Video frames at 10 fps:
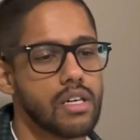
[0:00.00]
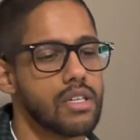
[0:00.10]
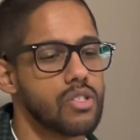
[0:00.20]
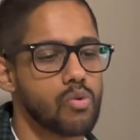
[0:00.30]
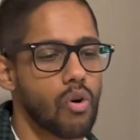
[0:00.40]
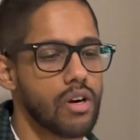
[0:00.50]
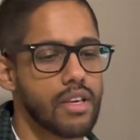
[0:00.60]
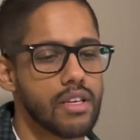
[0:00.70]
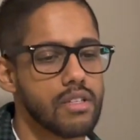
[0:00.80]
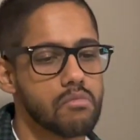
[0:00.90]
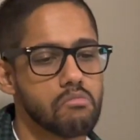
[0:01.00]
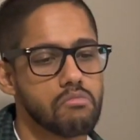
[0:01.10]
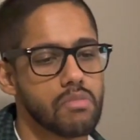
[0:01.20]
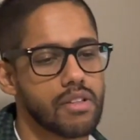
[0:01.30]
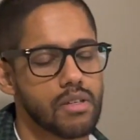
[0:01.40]
just walking.
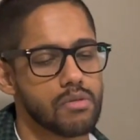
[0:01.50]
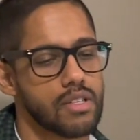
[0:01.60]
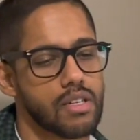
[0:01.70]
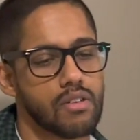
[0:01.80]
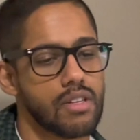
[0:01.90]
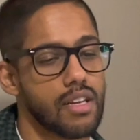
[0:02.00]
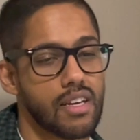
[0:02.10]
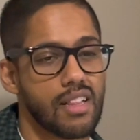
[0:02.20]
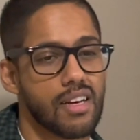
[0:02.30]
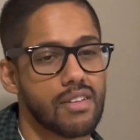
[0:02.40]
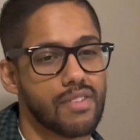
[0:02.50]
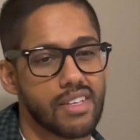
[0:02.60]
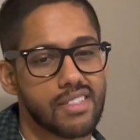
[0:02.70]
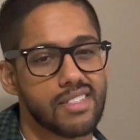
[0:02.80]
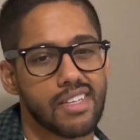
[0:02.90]
I think it was like on an incline of
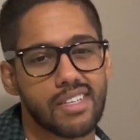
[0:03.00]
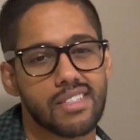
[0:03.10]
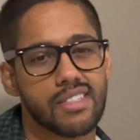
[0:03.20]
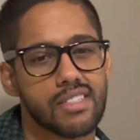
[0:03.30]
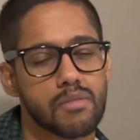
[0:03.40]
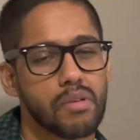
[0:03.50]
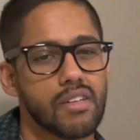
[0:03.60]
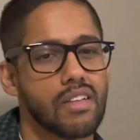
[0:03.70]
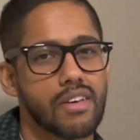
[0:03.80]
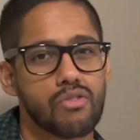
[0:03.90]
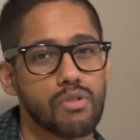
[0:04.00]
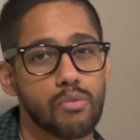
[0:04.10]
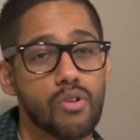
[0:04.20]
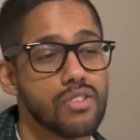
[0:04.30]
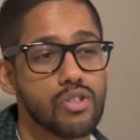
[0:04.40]
like 6, speed of like
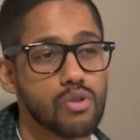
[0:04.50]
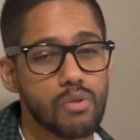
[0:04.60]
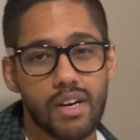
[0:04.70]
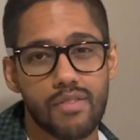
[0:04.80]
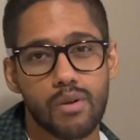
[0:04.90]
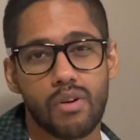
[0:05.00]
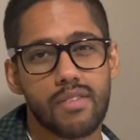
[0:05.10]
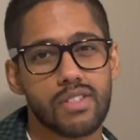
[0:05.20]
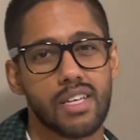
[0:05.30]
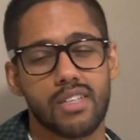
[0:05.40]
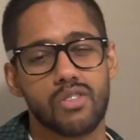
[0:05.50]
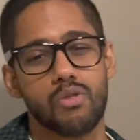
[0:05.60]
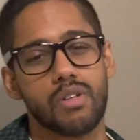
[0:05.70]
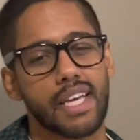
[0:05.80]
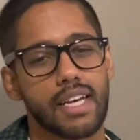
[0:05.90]
3.2, whatever it takes you
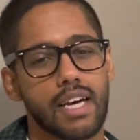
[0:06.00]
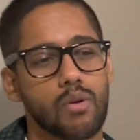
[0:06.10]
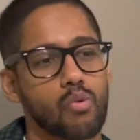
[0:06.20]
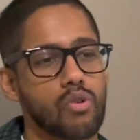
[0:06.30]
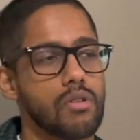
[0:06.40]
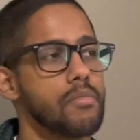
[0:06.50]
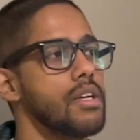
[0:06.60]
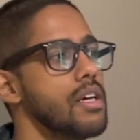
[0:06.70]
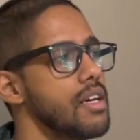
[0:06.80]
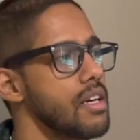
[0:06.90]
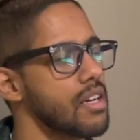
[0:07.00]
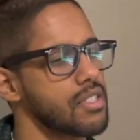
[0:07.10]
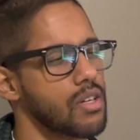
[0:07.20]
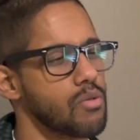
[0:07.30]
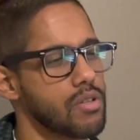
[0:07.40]
to get kind of warm, because
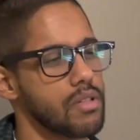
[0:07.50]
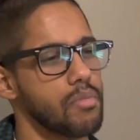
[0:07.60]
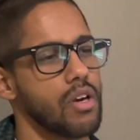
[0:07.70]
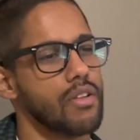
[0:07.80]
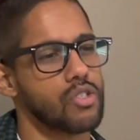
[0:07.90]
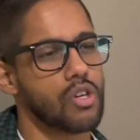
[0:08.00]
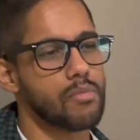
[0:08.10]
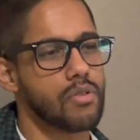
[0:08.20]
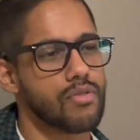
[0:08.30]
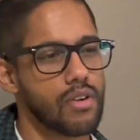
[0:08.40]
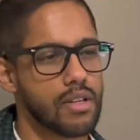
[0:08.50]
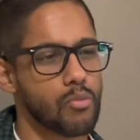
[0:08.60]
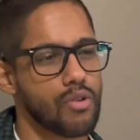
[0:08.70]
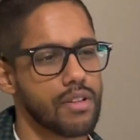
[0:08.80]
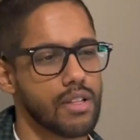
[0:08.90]
I don't want to be on the treadmill for any
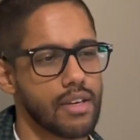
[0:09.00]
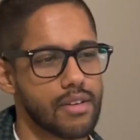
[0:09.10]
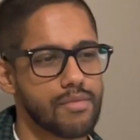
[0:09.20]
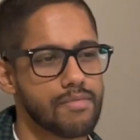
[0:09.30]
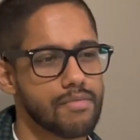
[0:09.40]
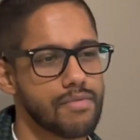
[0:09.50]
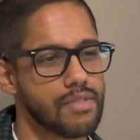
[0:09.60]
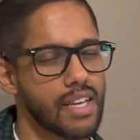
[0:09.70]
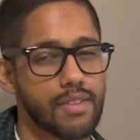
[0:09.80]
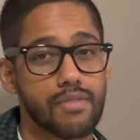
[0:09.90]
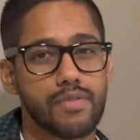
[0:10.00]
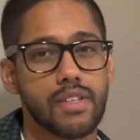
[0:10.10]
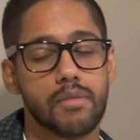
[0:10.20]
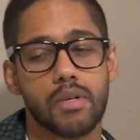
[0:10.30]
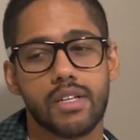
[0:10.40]
more than like
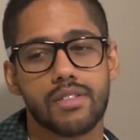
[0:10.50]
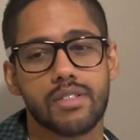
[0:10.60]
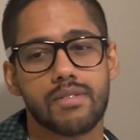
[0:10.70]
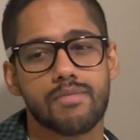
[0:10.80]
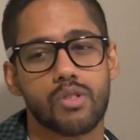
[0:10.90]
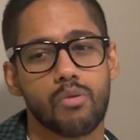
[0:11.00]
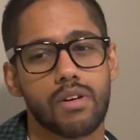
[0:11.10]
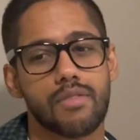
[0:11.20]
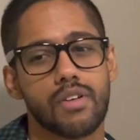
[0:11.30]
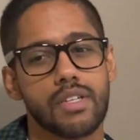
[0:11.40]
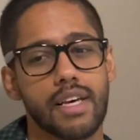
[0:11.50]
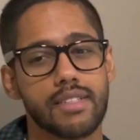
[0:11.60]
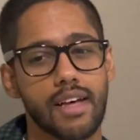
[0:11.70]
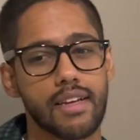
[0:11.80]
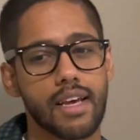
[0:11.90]
10-15 minutes. So whatever it takes
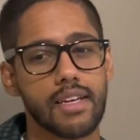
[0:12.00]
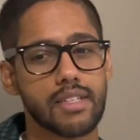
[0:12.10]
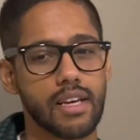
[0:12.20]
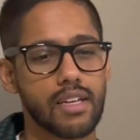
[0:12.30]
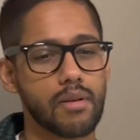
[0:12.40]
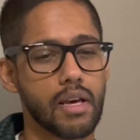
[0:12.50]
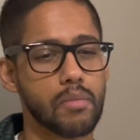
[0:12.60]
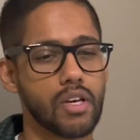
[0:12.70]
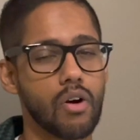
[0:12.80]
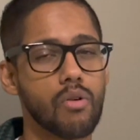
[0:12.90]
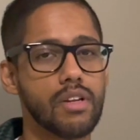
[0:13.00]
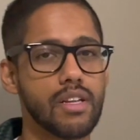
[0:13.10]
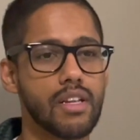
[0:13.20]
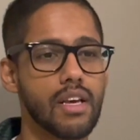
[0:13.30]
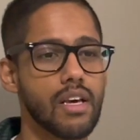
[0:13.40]
that day to kind of get me going
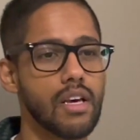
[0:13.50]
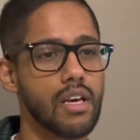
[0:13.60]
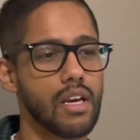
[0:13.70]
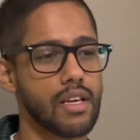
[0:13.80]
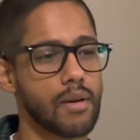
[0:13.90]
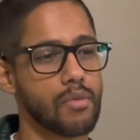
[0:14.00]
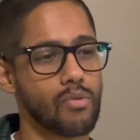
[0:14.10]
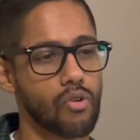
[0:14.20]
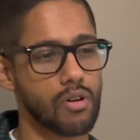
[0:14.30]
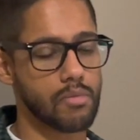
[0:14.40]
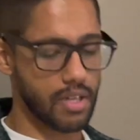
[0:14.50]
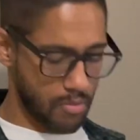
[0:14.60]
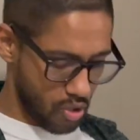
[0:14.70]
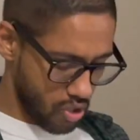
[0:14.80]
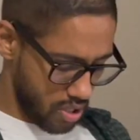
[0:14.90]
and get me warm. And I
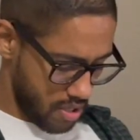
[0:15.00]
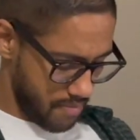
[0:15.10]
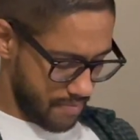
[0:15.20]
usually